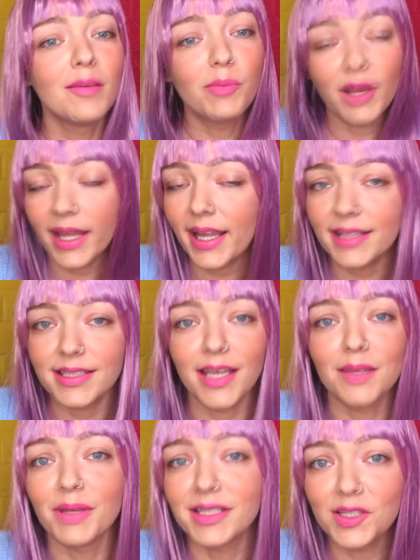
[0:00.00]
but like I
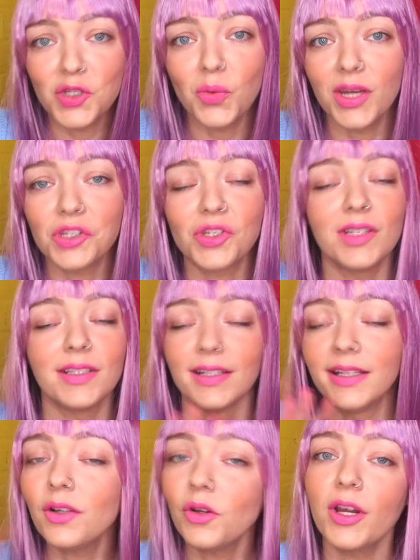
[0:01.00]
said, my situation is a
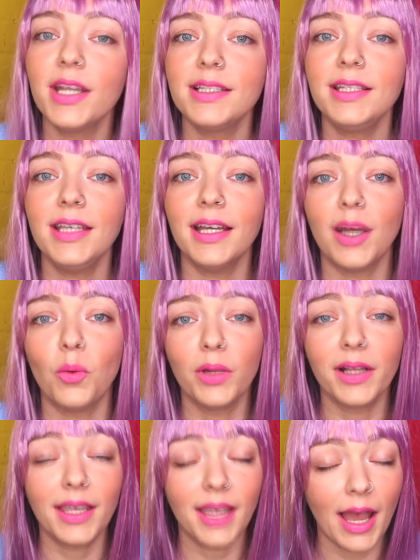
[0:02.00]
little crazy, and
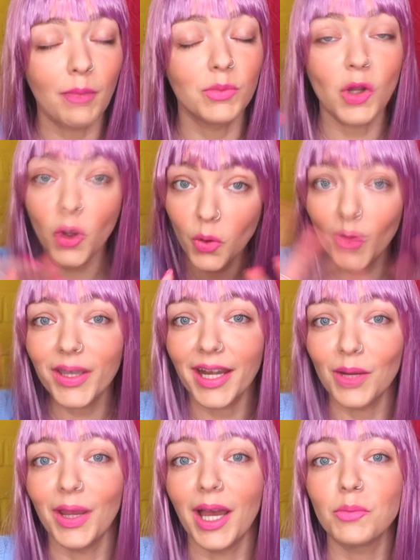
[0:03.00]
I'm not going
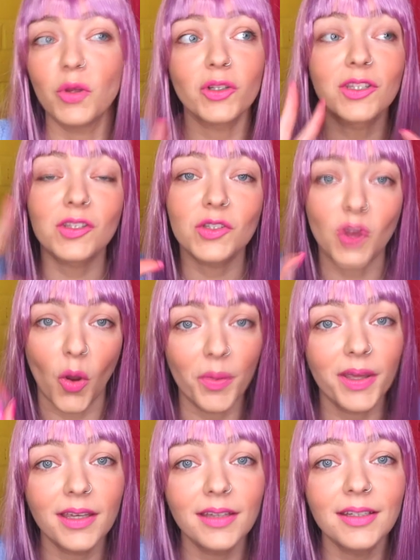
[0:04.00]
anywhere. I'm not
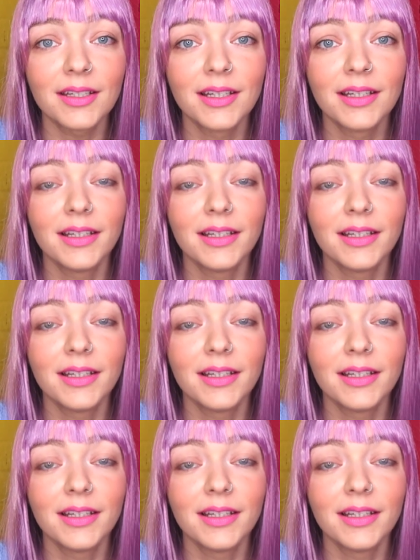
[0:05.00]
stopping.